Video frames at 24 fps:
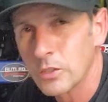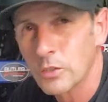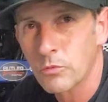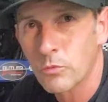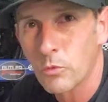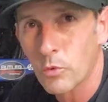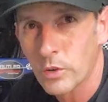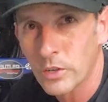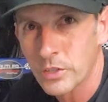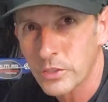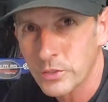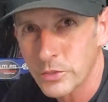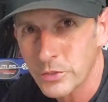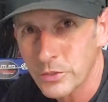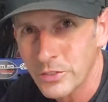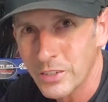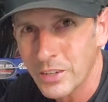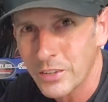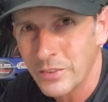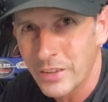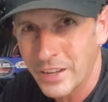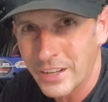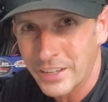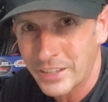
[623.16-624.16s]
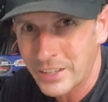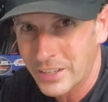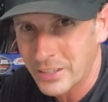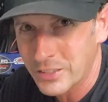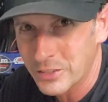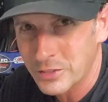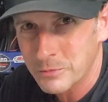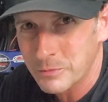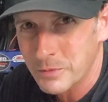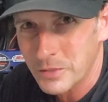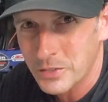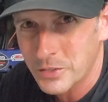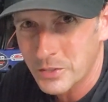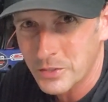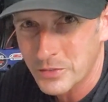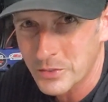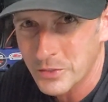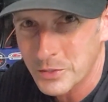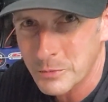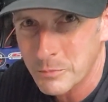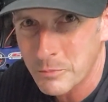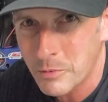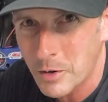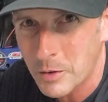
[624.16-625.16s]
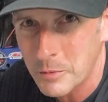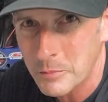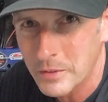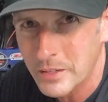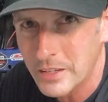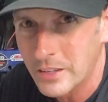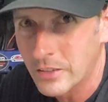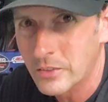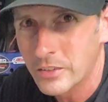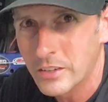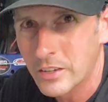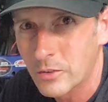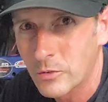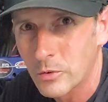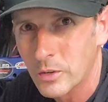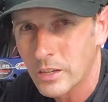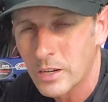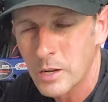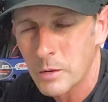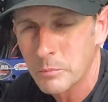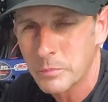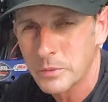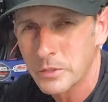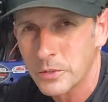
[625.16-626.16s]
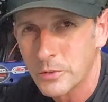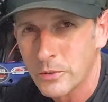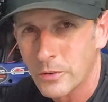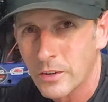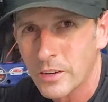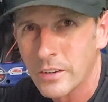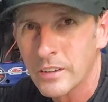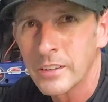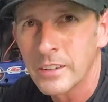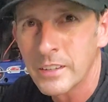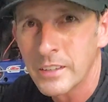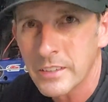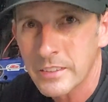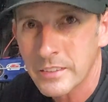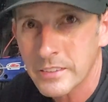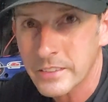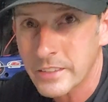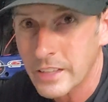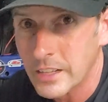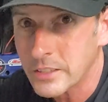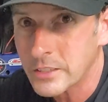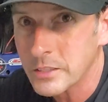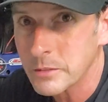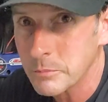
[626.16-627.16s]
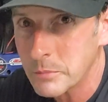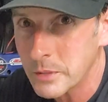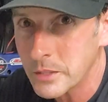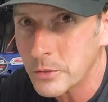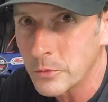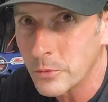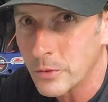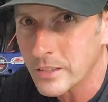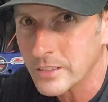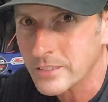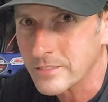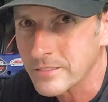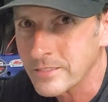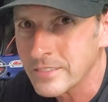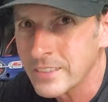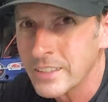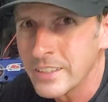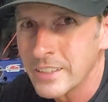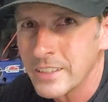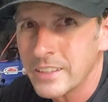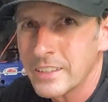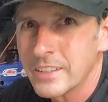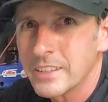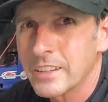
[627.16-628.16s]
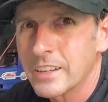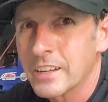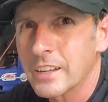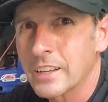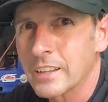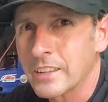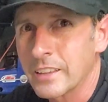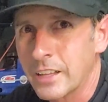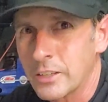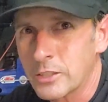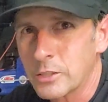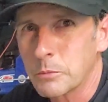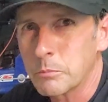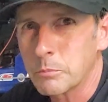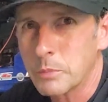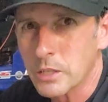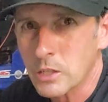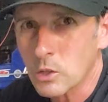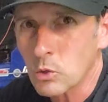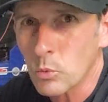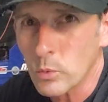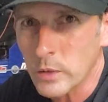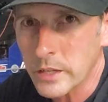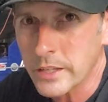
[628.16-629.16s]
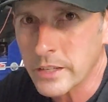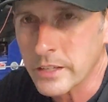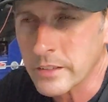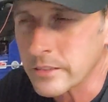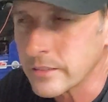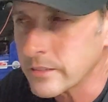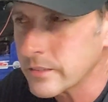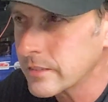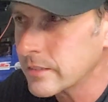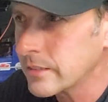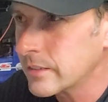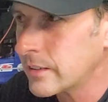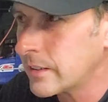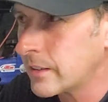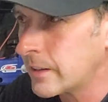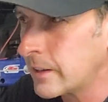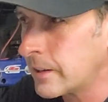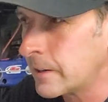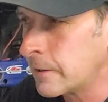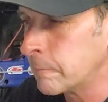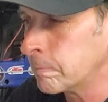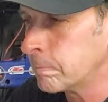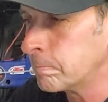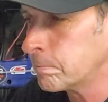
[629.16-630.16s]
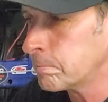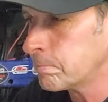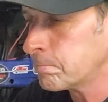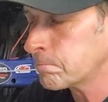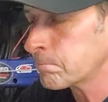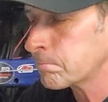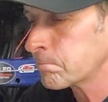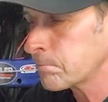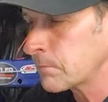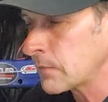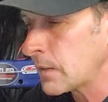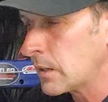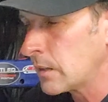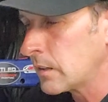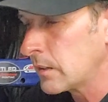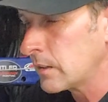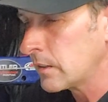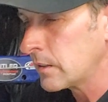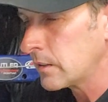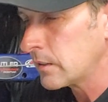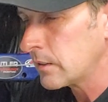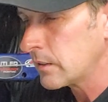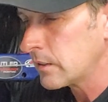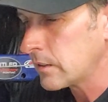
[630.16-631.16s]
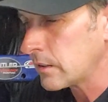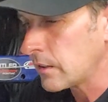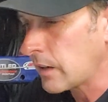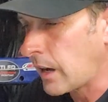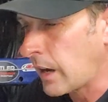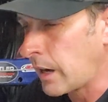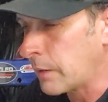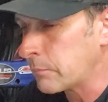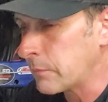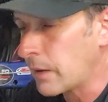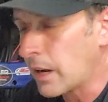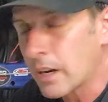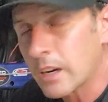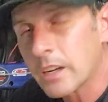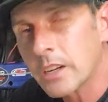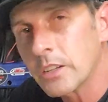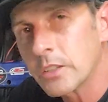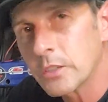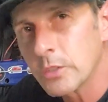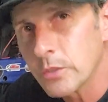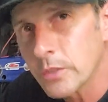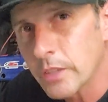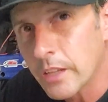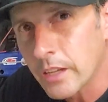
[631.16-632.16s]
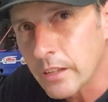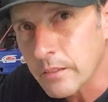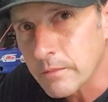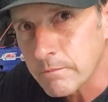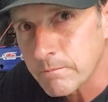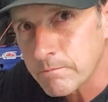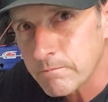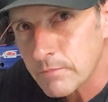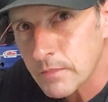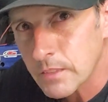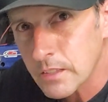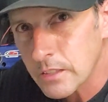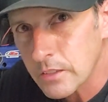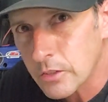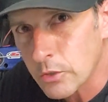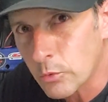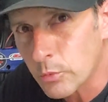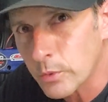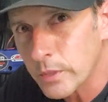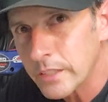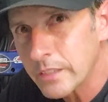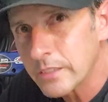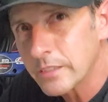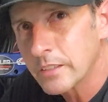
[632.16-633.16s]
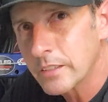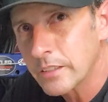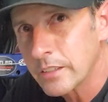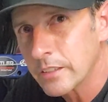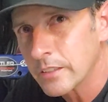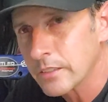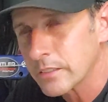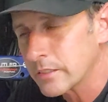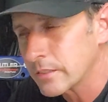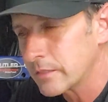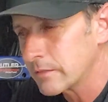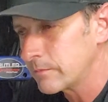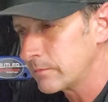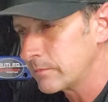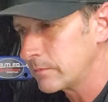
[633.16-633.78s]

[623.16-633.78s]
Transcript: fortitude of any customer service department, I don't care what company you are, that's a big one. And that's a big win. I'm not going to do that. The reason is